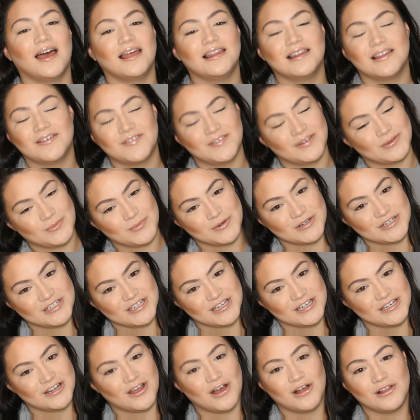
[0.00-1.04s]
I love and
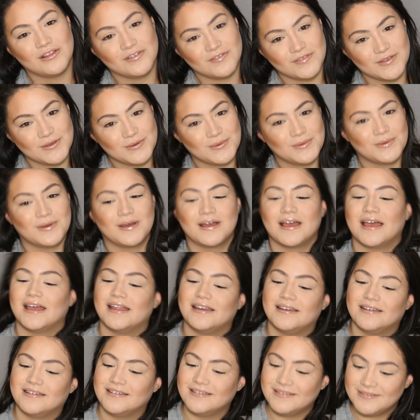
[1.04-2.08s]
appreciate all of you.
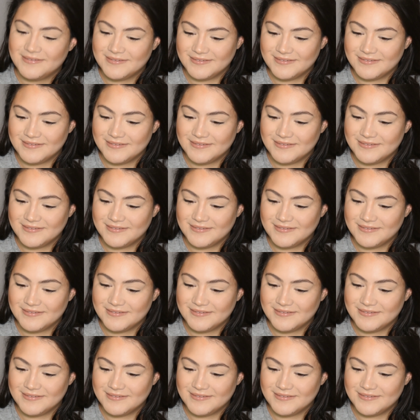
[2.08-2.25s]
Again,